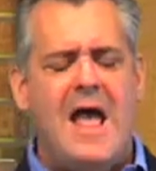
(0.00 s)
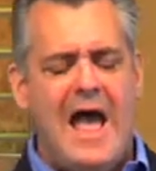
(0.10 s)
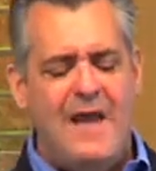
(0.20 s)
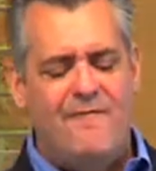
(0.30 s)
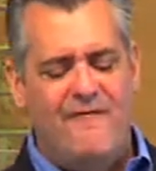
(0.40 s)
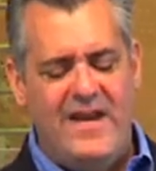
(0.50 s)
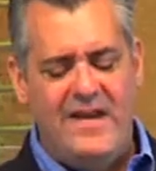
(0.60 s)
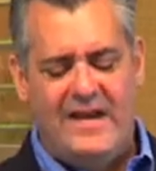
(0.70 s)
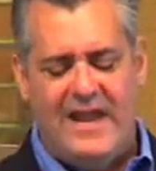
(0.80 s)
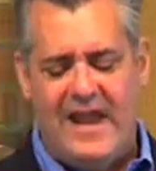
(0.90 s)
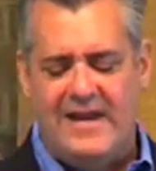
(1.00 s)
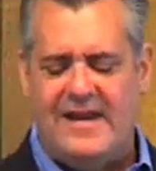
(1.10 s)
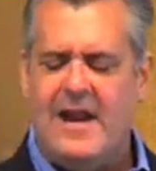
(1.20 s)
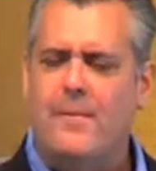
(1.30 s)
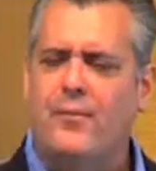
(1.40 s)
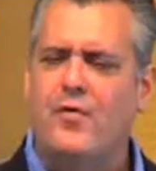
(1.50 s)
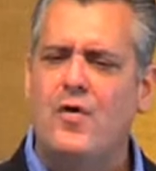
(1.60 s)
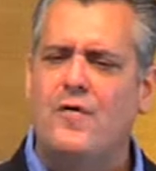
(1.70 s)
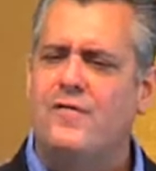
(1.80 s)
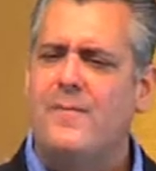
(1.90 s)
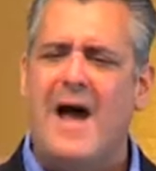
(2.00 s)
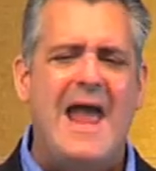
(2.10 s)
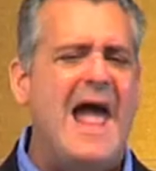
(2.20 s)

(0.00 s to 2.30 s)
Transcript: and vindicated and approved by